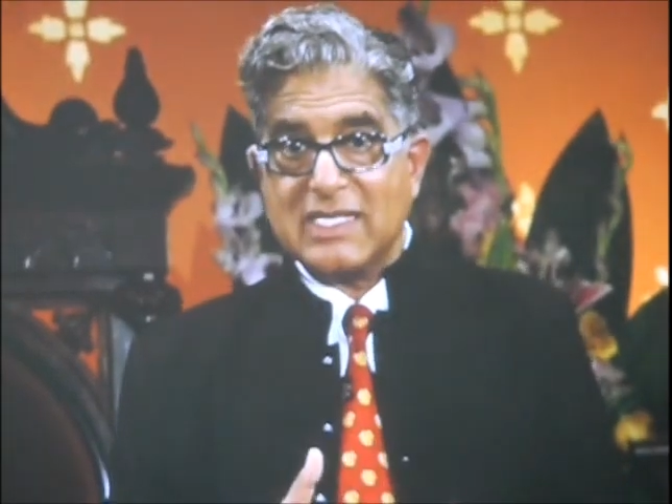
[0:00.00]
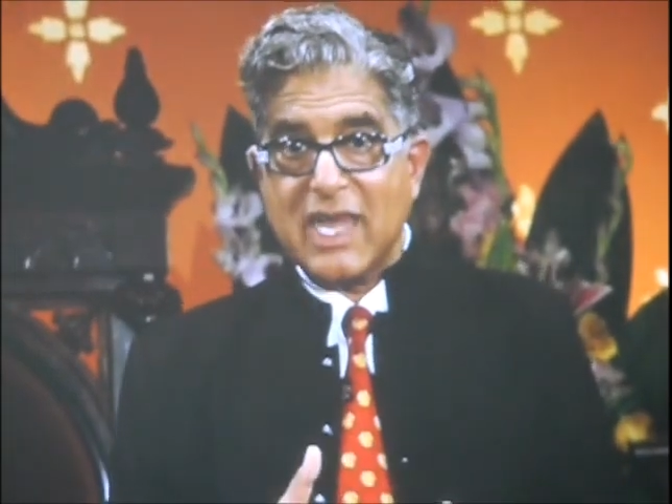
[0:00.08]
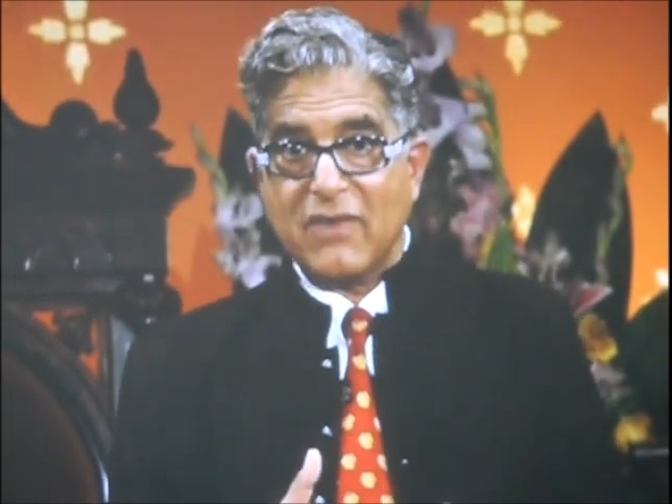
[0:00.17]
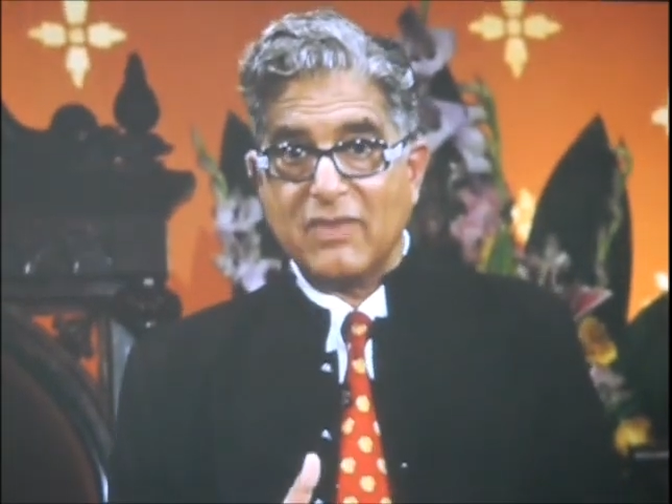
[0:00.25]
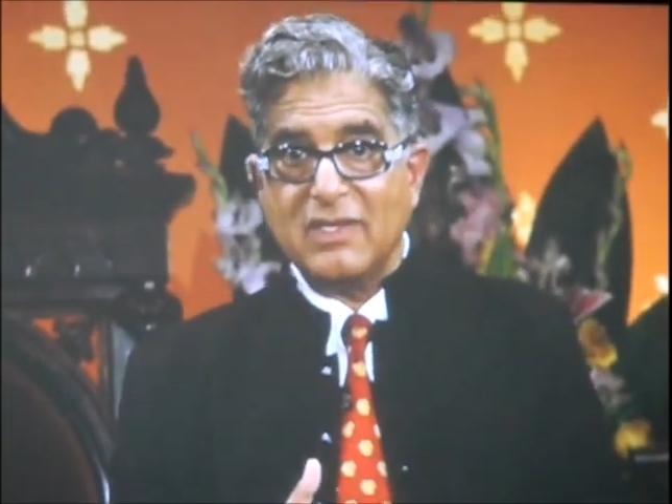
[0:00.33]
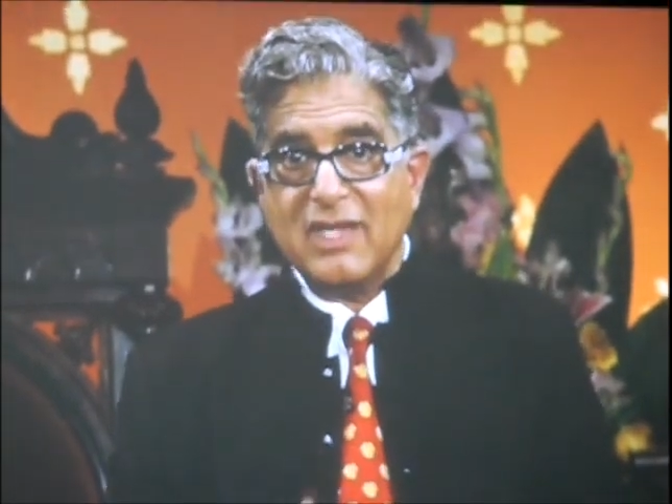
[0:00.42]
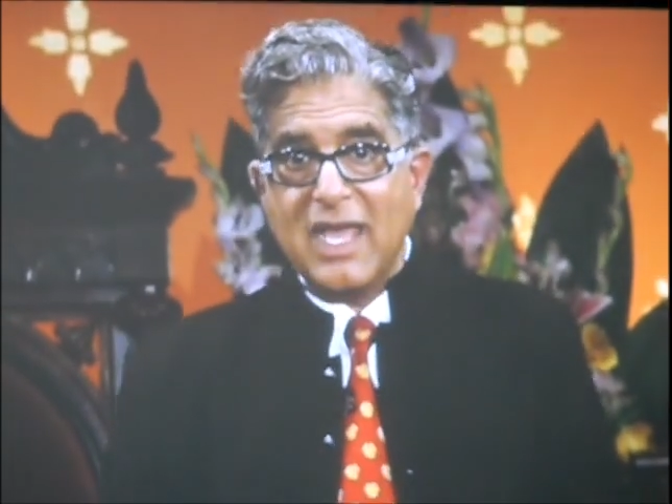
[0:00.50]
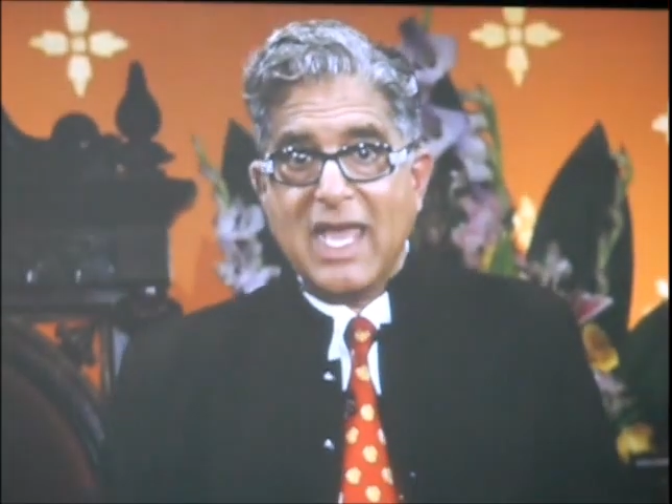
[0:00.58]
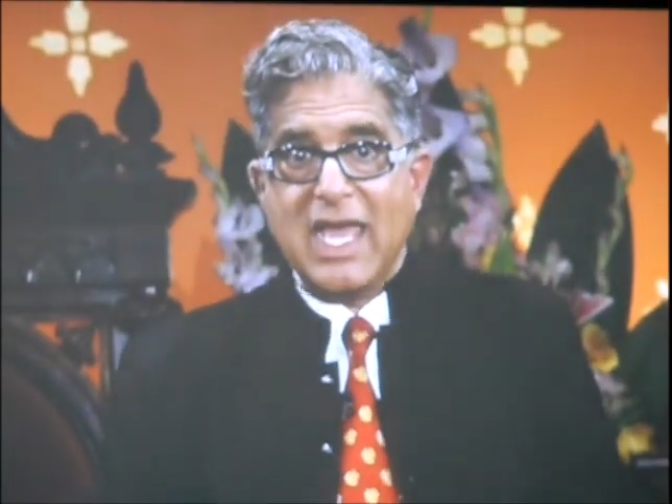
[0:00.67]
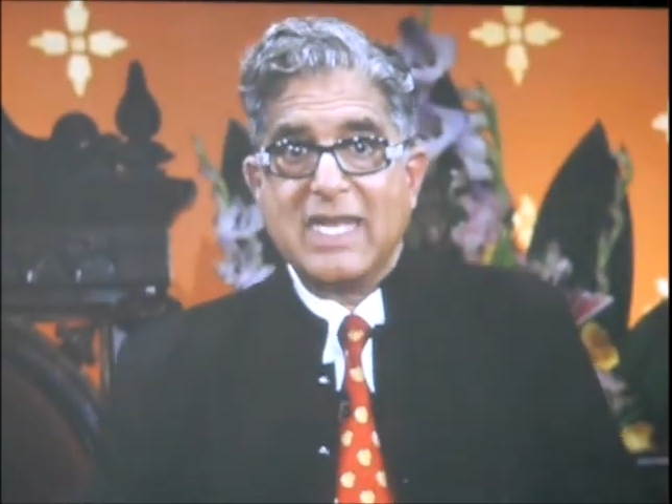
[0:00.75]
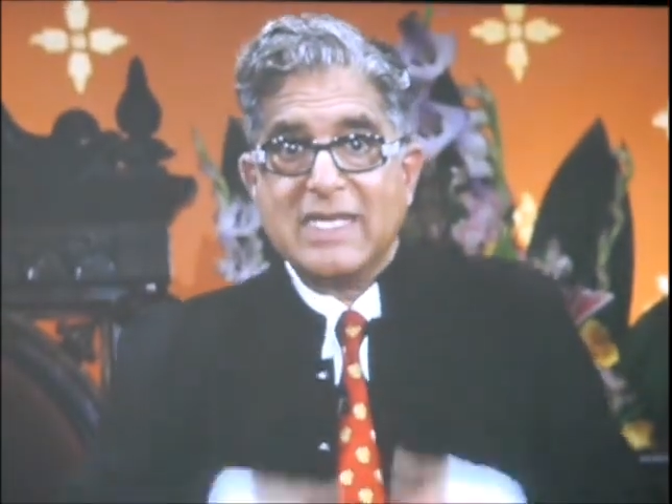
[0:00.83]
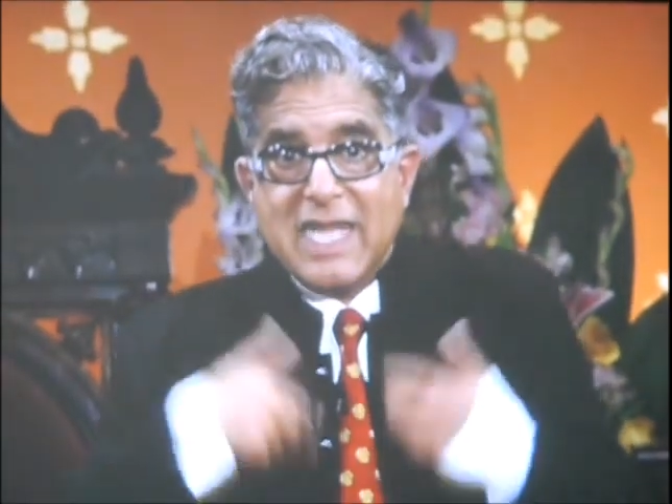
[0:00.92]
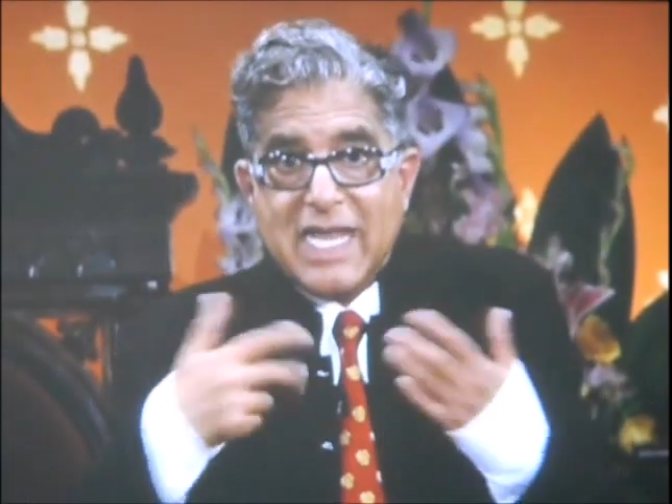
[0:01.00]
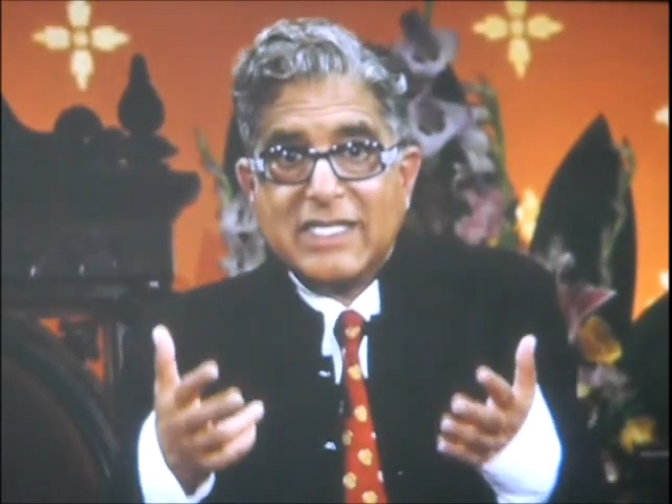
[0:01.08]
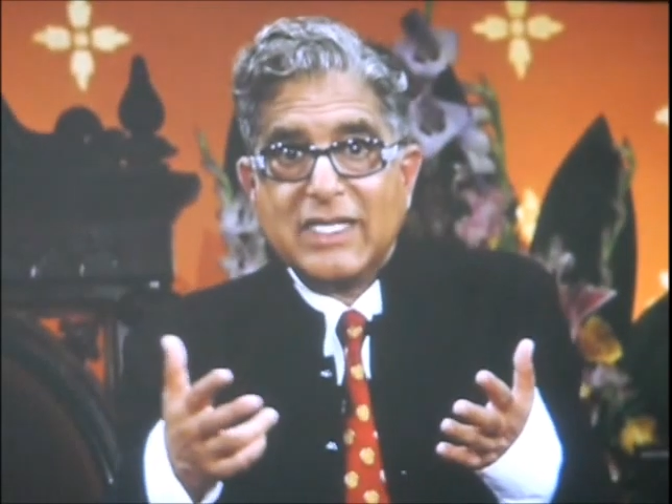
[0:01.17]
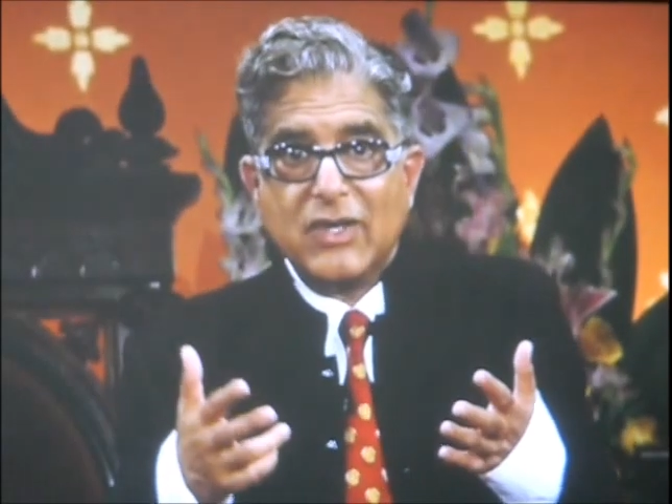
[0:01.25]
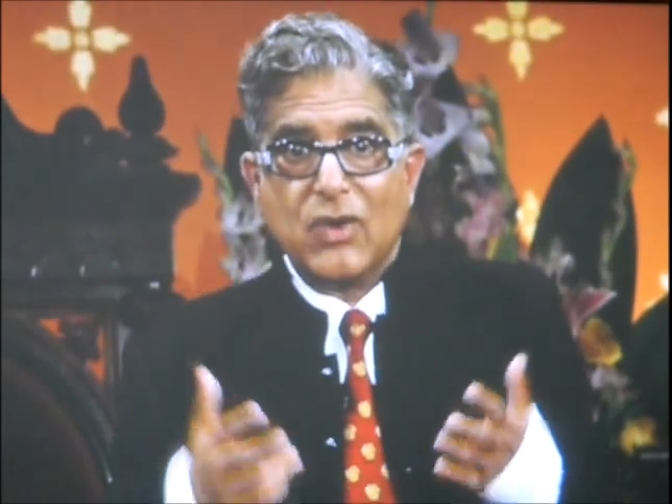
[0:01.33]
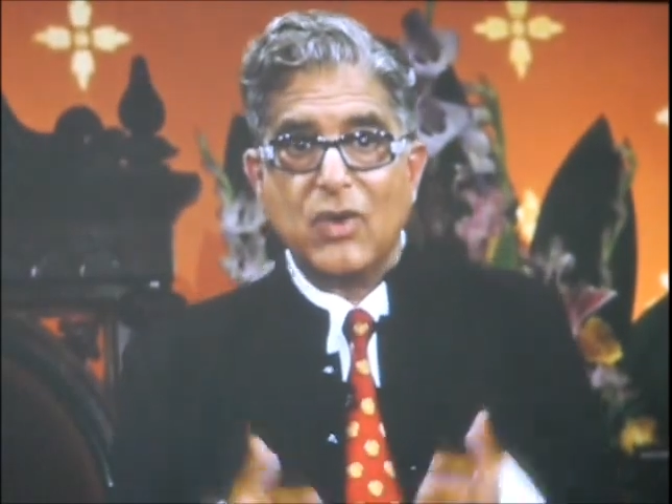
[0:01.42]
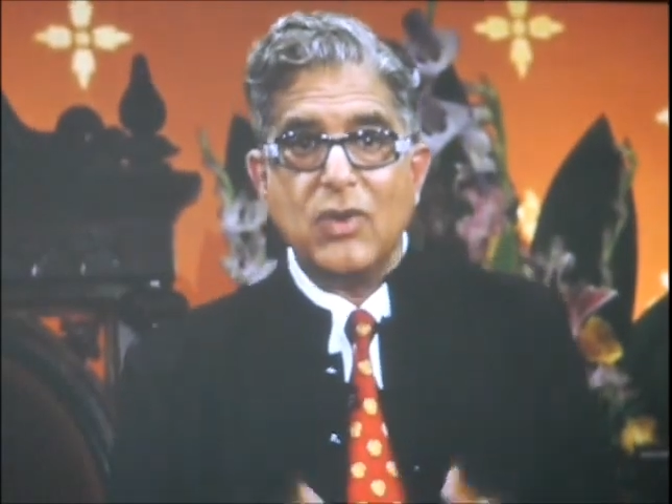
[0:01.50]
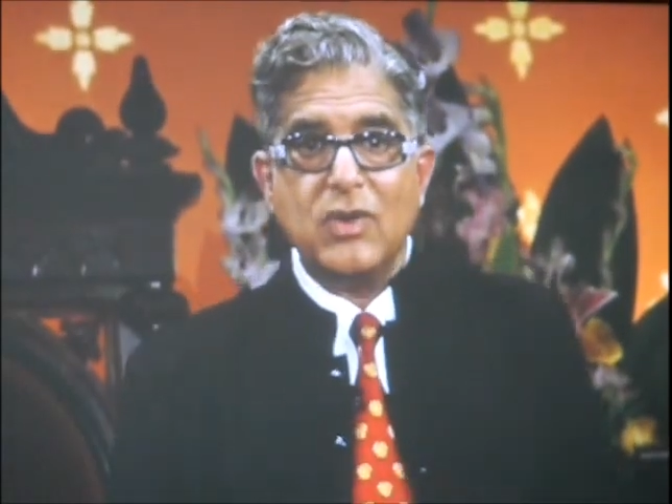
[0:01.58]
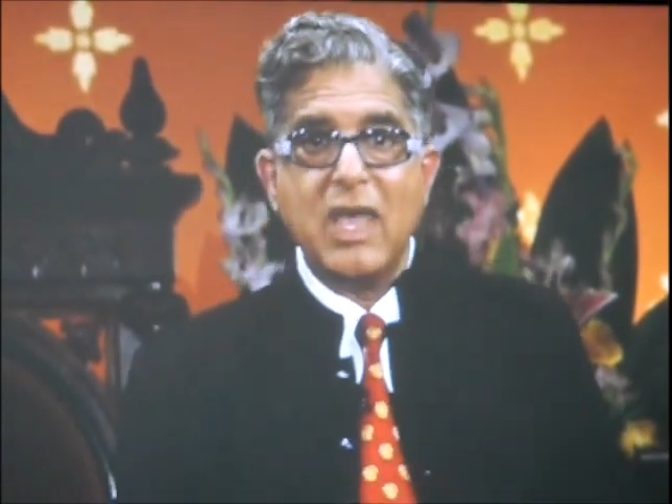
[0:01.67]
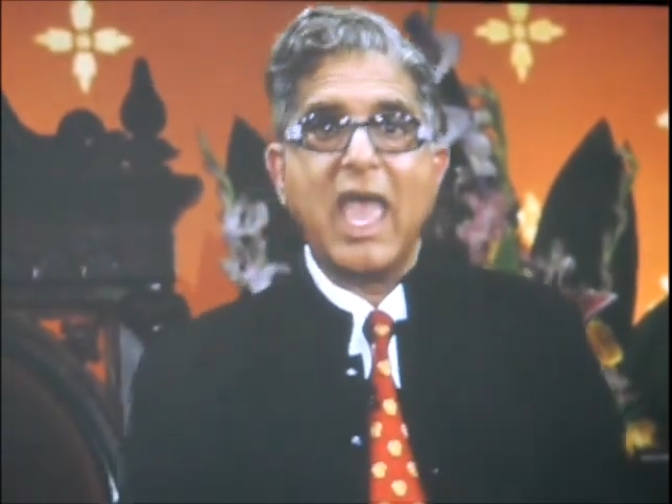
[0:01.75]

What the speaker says: level and letting go